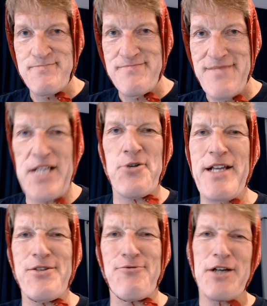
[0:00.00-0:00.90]
That's right,
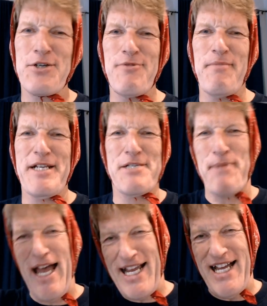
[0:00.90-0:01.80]
the Russian woman is
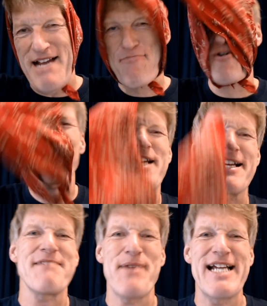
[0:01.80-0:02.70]
back. I broke out
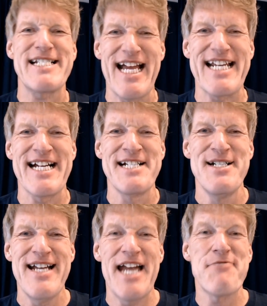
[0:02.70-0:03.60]
the bandana.
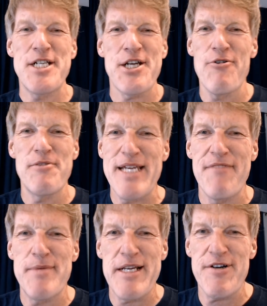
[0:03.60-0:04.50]
Henry Cho would be
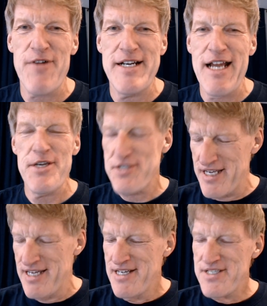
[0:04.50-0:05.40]
giving me grief right now. I used
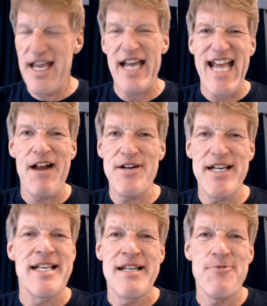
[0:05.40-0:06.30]
to say I carried it
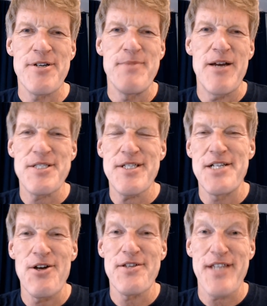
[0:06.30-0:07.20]
with me on
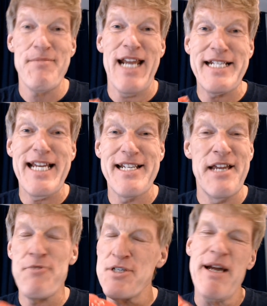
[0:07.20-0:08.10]
stage all the time. And I did.
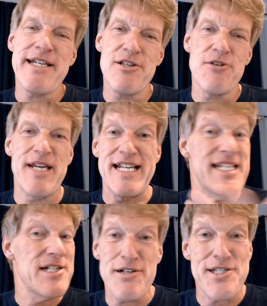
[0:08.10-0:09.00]
It was my killer bit. I did
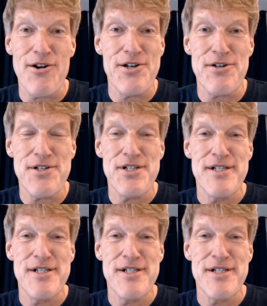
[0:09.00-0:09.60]
it on Star Search.